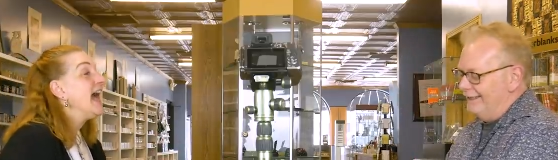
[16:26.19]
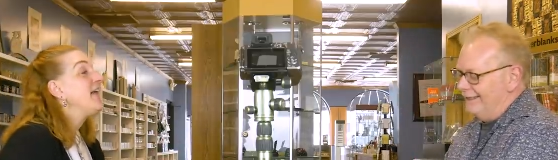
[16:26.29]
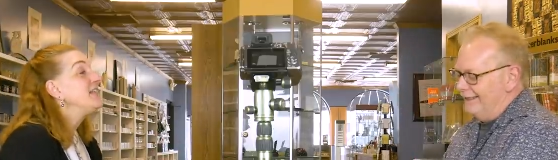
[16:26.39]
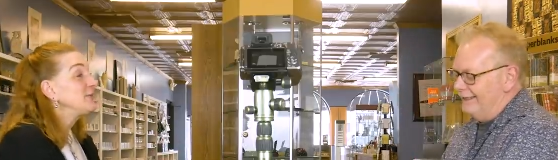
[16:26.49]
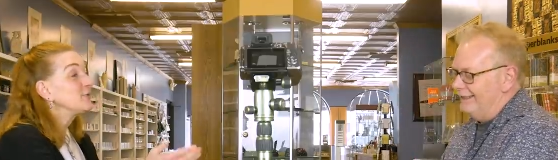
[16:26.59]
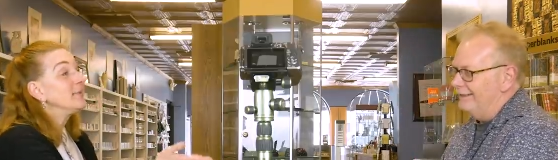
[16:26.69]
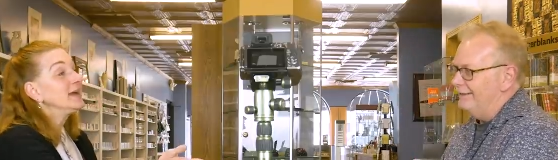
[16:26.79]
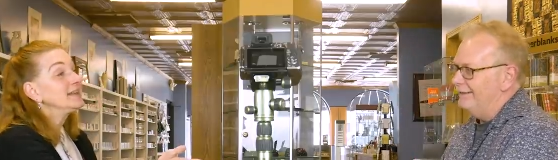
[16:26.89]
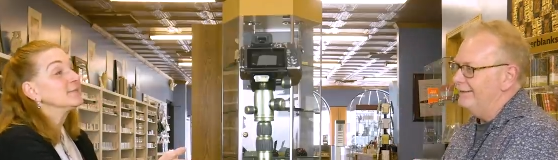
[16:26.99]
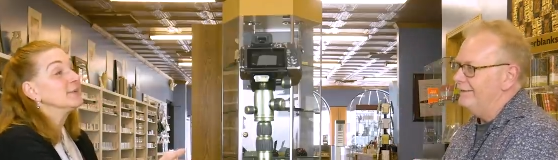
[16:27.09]
Speaker 1: and he
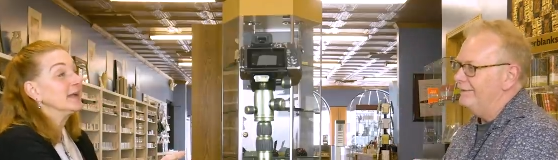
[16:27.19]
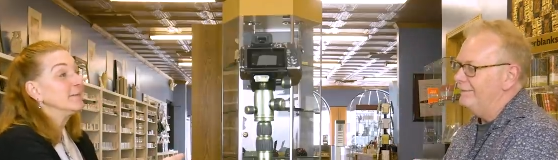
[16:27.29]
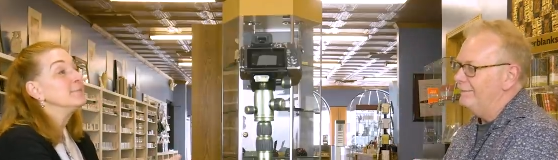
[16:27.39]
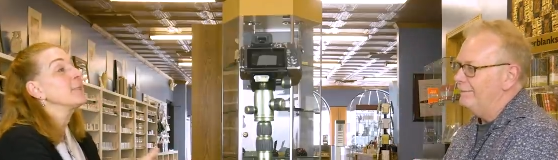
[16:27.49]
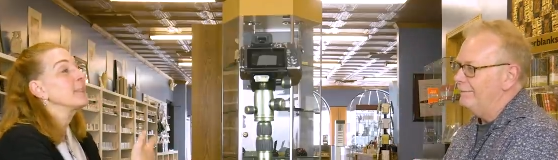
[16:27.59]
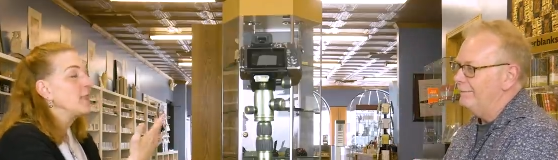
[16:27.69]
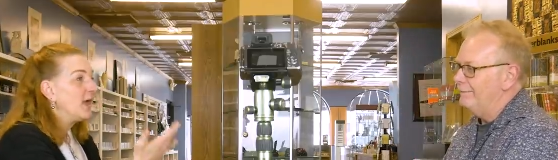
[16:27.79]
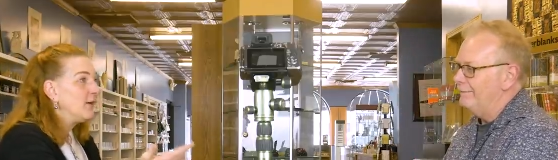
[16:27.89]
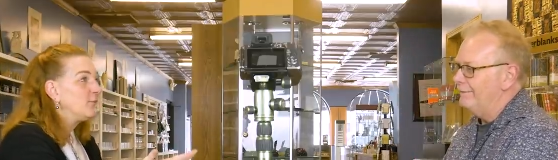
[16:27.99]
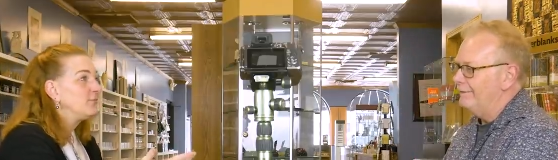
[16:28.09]
reminded me
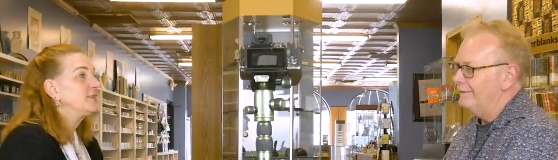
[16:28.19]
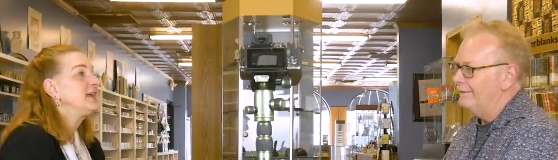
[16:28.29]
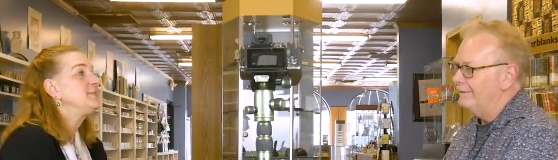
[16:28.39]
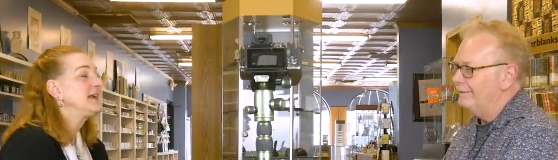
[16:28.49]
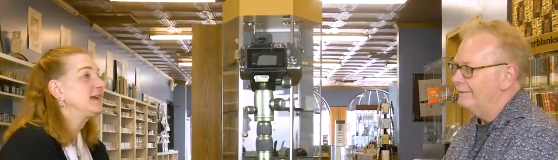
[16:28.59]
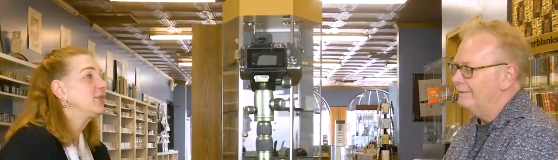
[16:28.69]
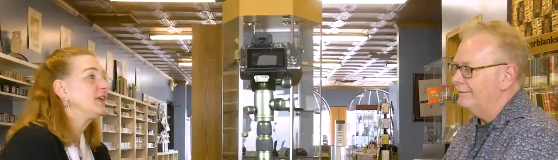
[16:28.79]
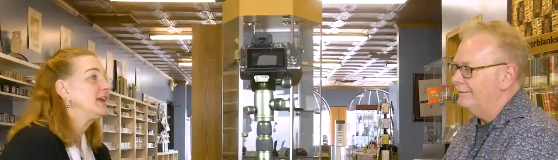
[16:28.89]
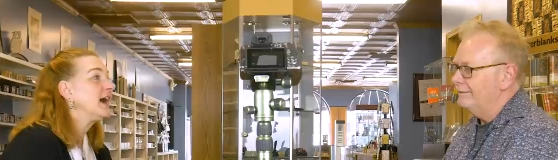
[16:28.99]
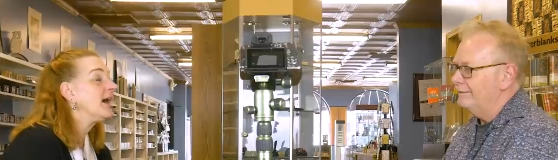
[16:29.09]
they make
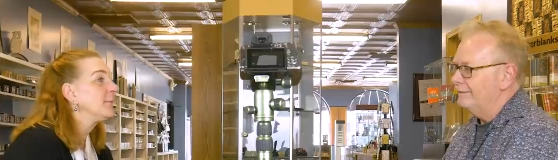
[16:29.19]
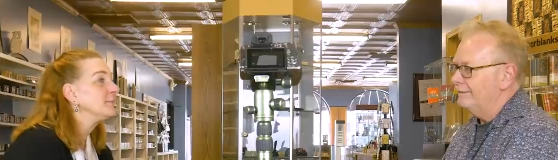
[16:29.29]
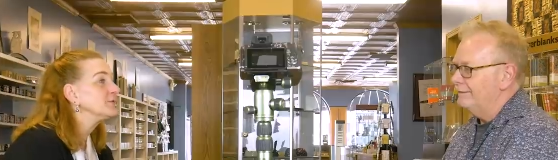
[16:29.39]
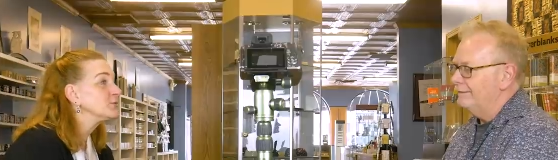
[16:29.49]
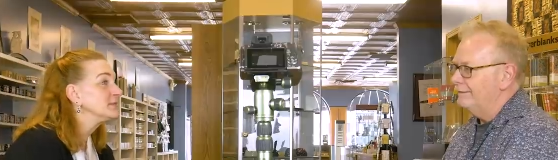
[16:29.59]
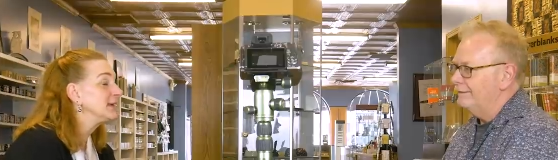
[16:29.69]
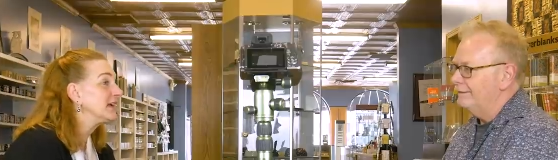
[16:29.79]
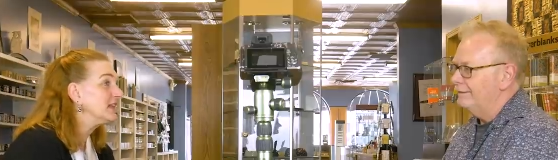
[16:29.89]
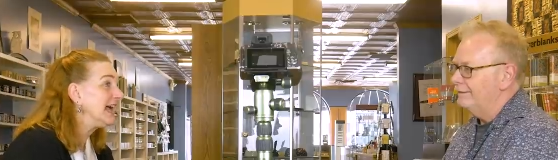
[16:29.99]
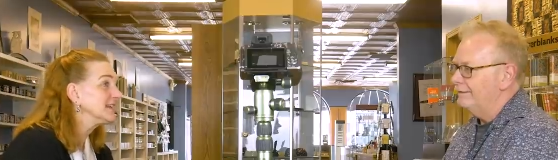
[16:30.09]
the um,
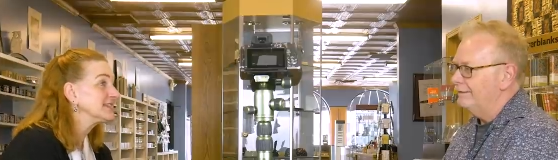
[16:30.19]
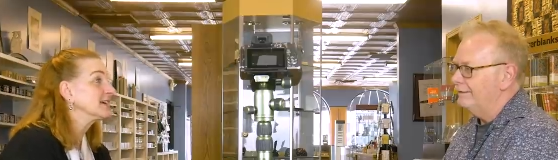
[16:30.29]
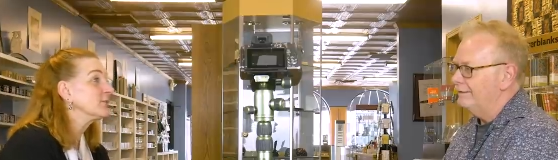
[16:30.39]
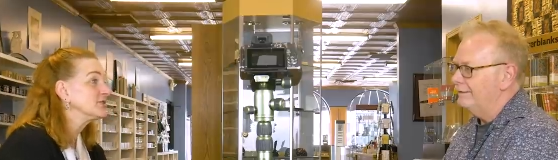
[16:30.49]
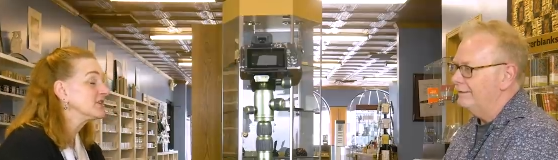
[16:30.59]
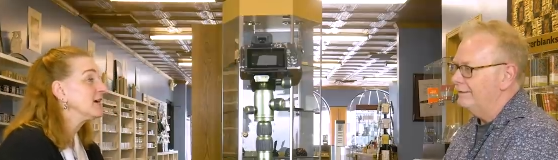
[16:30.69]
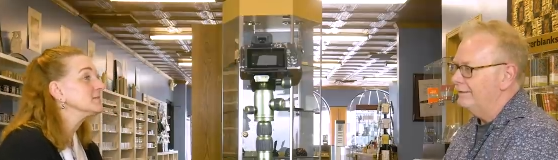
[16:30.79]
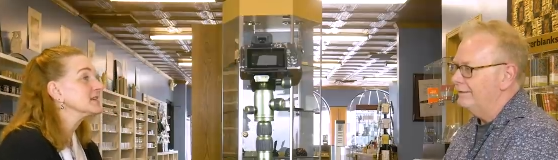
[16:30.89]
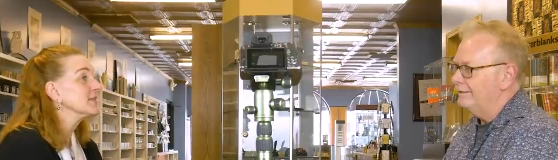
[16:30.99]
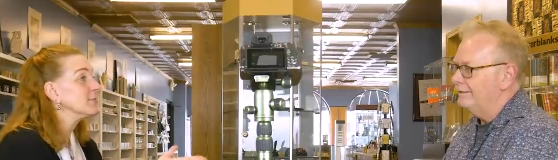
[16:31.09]
TWSBI Classic, which
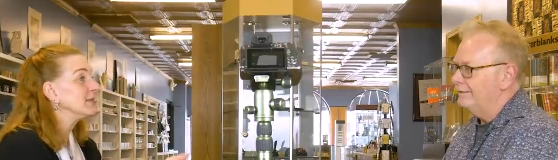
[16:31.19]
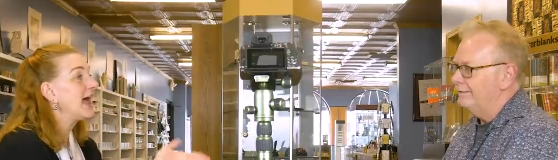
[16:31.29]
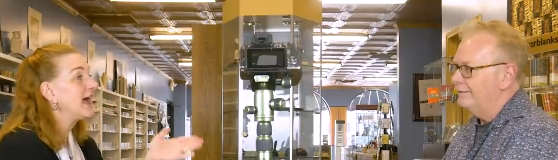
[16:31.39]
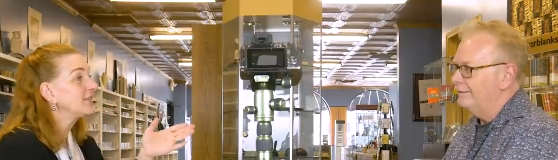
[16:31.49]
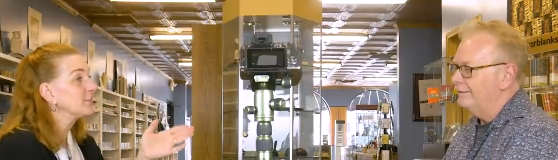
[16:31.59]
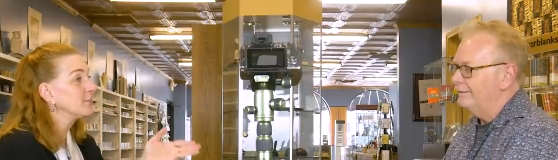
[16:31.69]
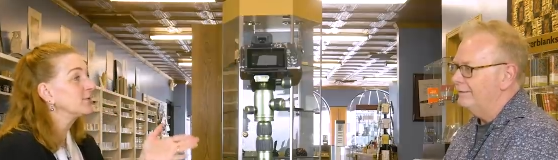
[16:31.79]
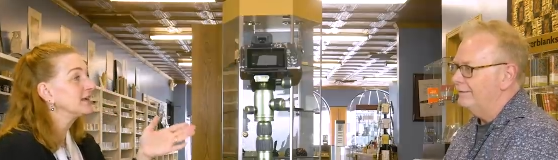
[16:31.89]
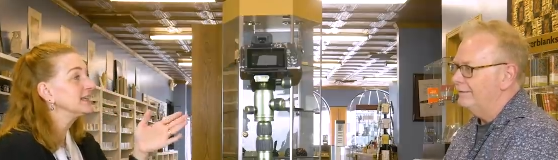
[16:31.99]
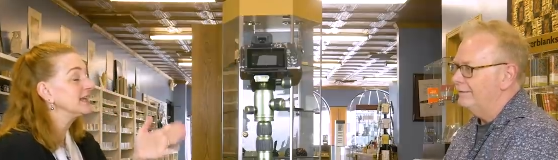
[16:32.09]
comes in the black, the
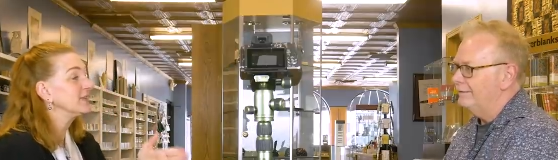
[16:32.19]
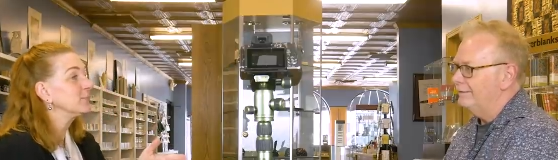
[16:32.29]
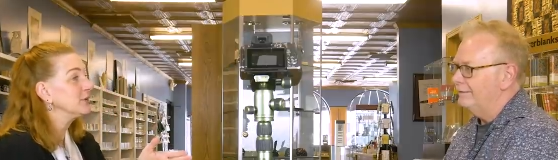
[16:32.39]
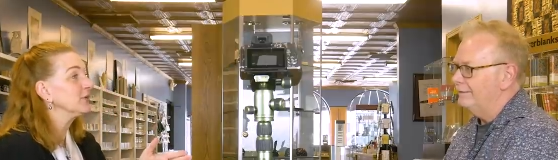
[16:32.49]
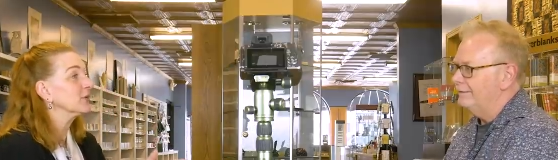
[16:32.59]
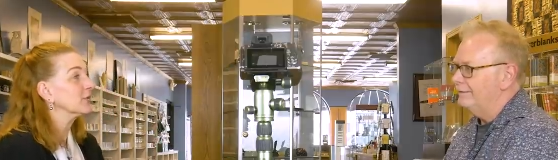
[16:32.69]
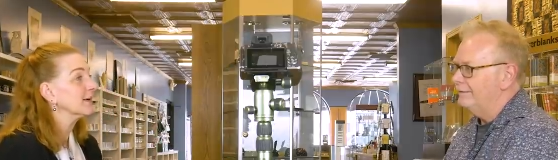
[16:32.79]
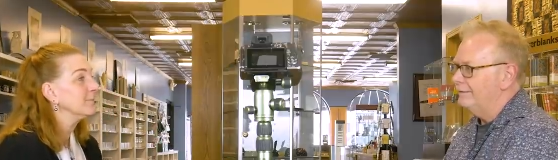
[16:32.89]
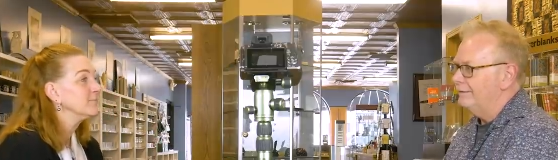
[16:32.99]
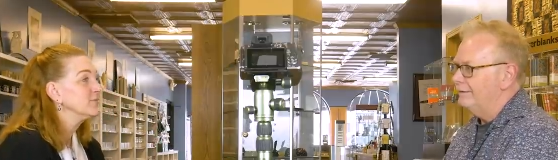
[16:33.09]
burgundy, and the blue.
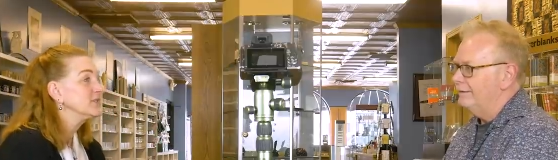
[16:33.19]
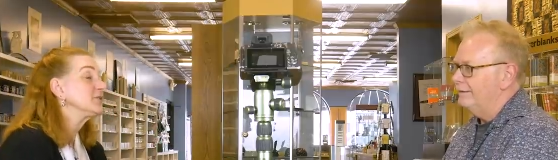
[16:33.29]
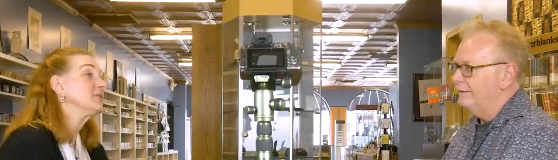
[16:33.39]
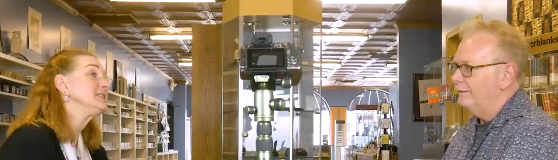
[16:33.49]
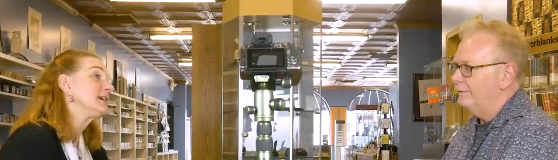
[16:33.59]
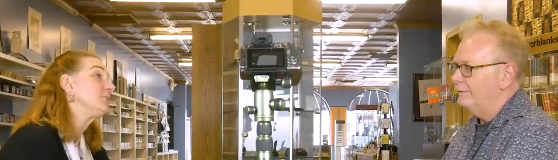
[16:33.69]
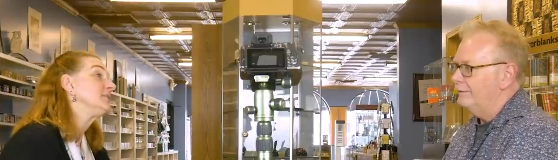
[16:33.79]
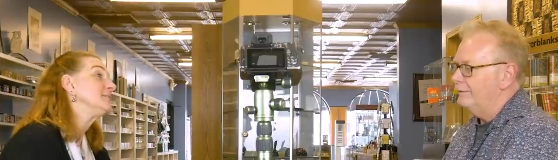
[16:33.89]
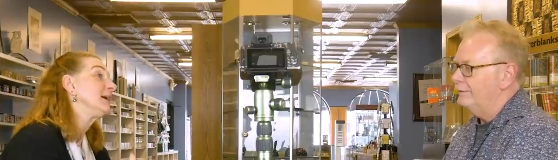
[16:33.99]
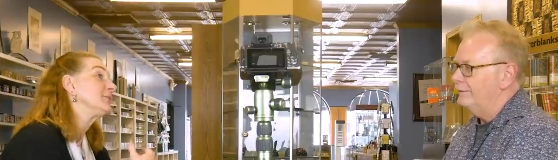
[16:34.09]
So at least I
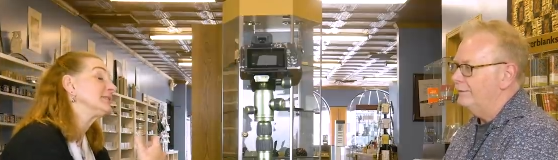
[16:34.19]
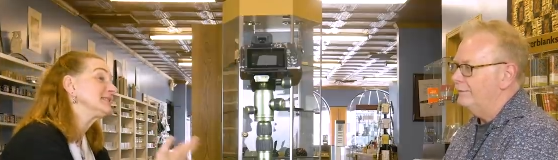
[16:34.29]
wouldn't be able to